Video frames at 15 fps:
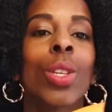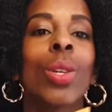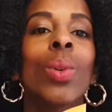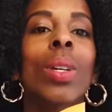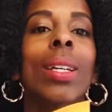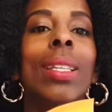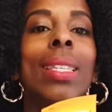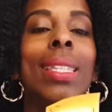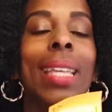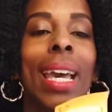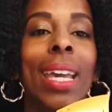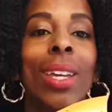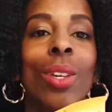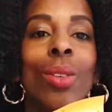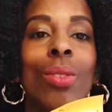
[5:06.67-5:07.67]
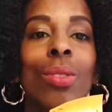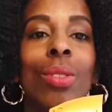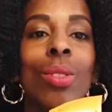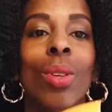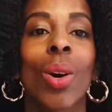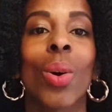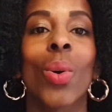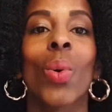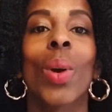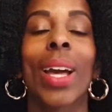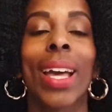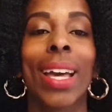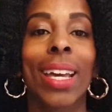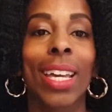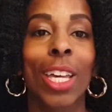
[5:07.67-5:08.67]
you can take your soul,
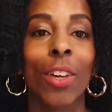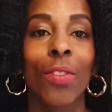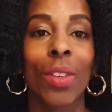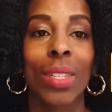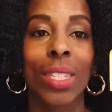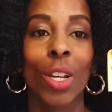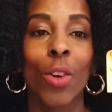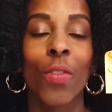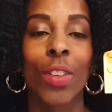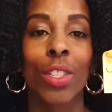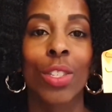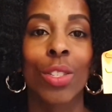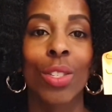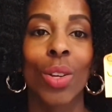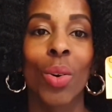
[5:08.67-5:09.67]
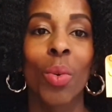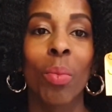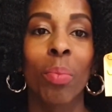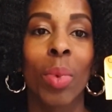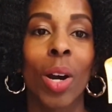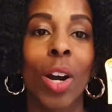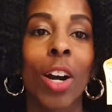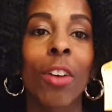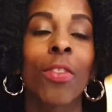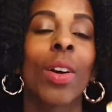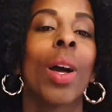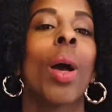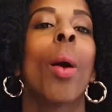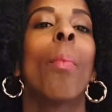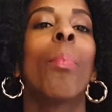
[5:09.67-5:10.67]
give yourself a salt bath,
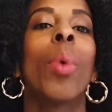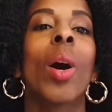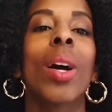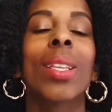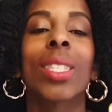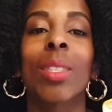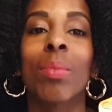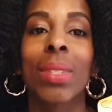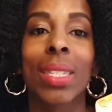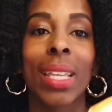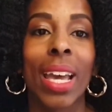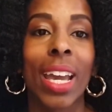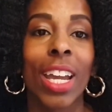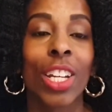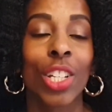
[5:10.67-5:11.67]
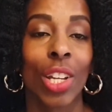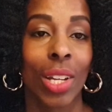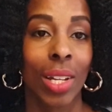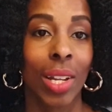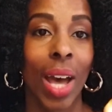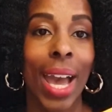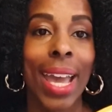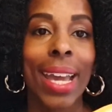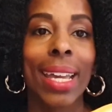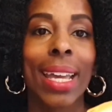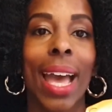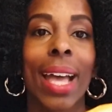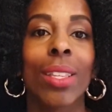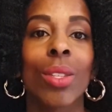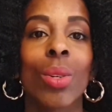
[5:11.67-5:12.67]
burn some sage, light a
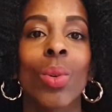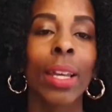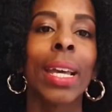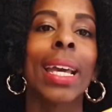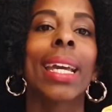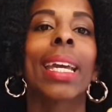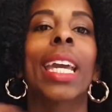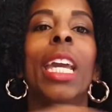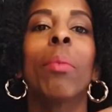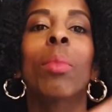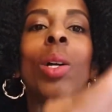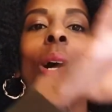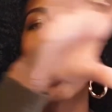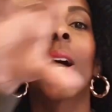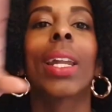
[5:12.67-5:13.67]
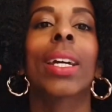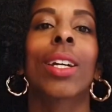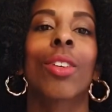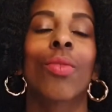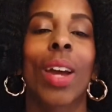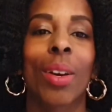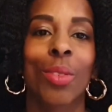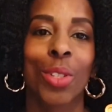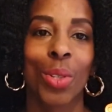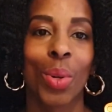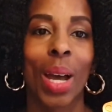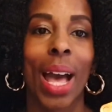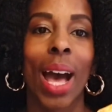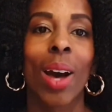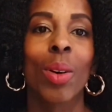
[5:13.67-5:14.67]
candle, keep garlic around your
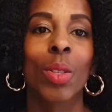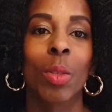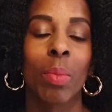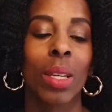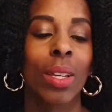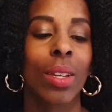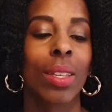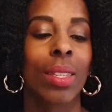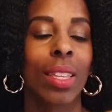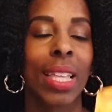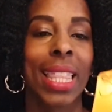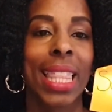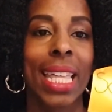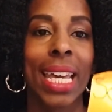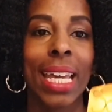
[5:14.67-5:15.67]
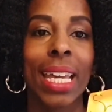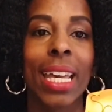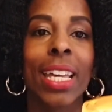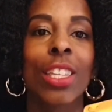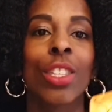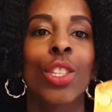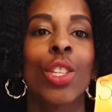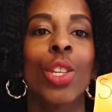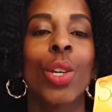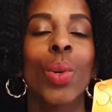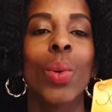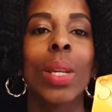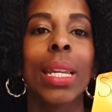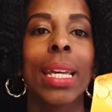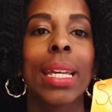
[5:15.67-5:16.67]
house, because the thing is,
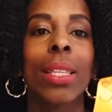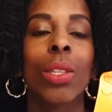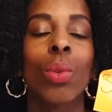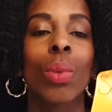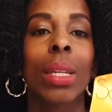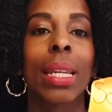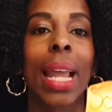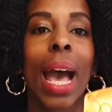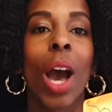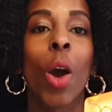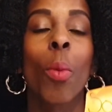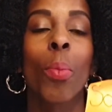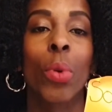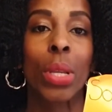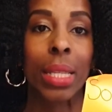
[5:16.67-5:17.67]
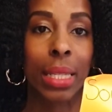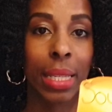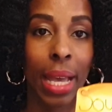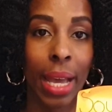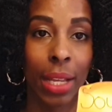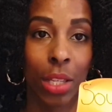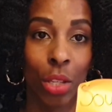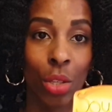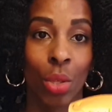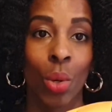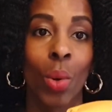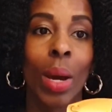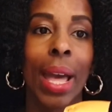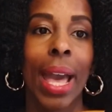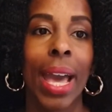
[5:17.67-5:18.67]
you need to now protect
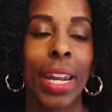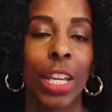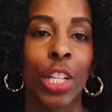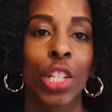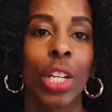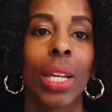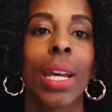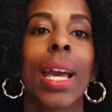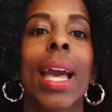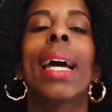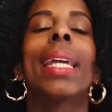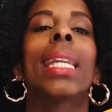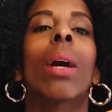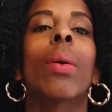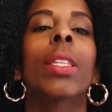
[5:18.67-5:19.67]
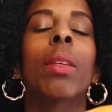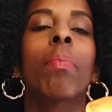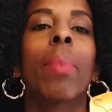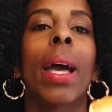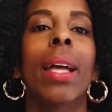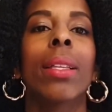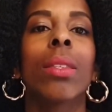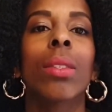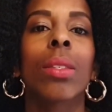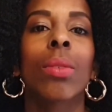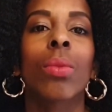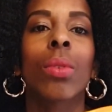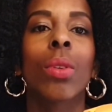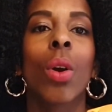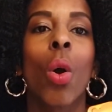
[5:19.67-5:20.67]
your energy. Now, it depends
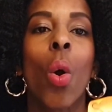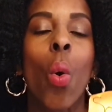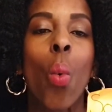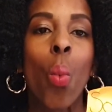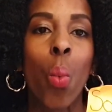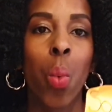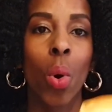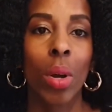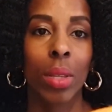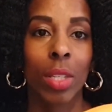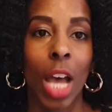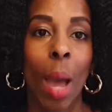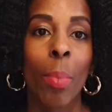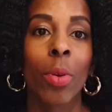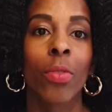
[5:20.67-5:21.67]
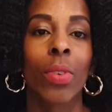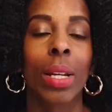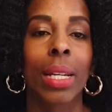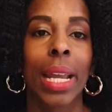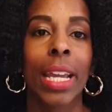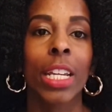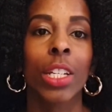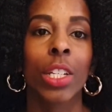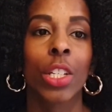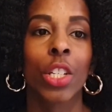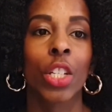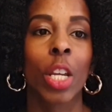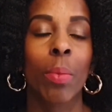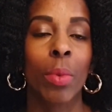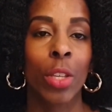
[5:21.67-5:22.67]
on what type of
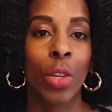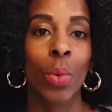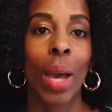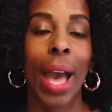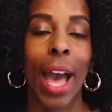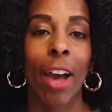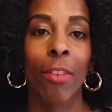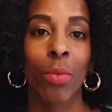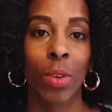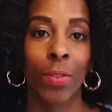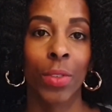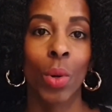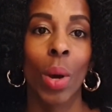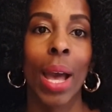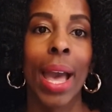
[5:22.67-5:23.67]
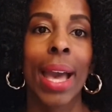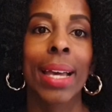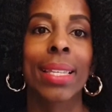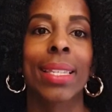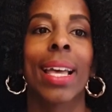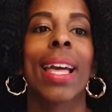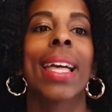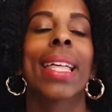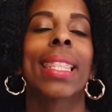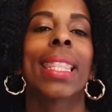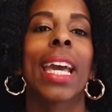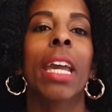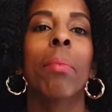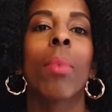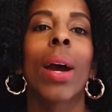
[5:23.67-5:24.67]
relationship you have with your ex.
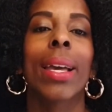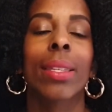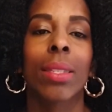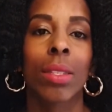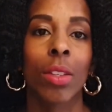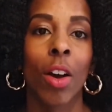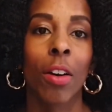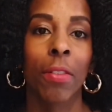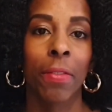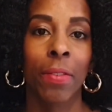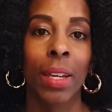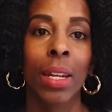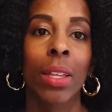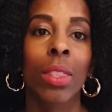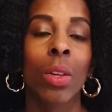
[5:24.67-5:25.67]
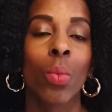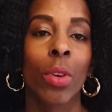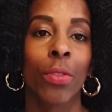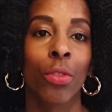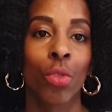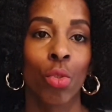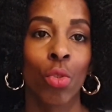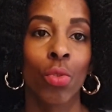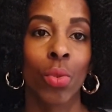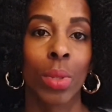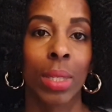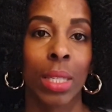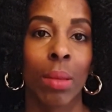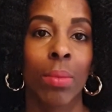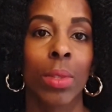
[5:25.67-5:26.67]
They might start feeling the withdrawal
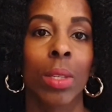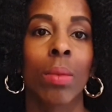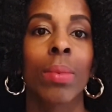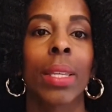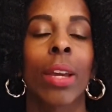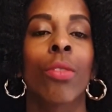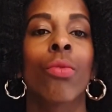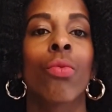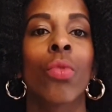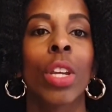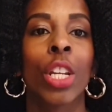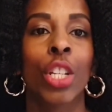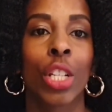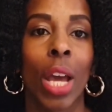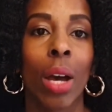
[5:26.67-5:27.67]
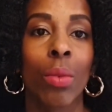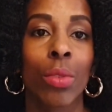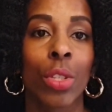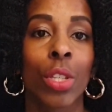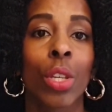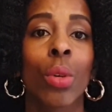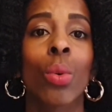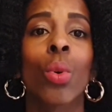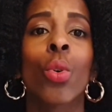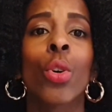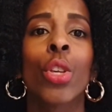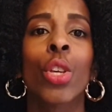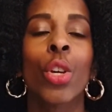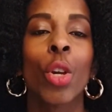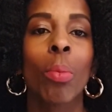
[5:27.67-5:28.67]
symptoms and reach out to you, or
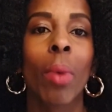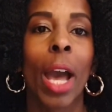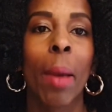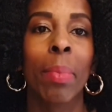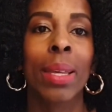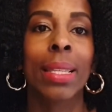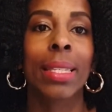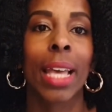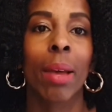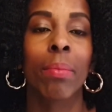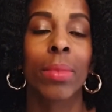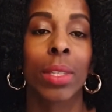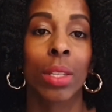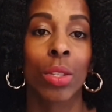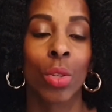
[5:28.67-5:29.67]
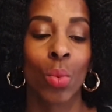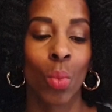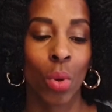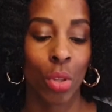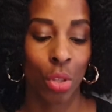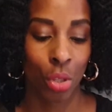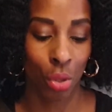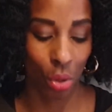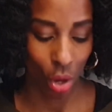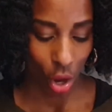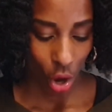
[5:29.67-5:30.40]
you might be tempted to want to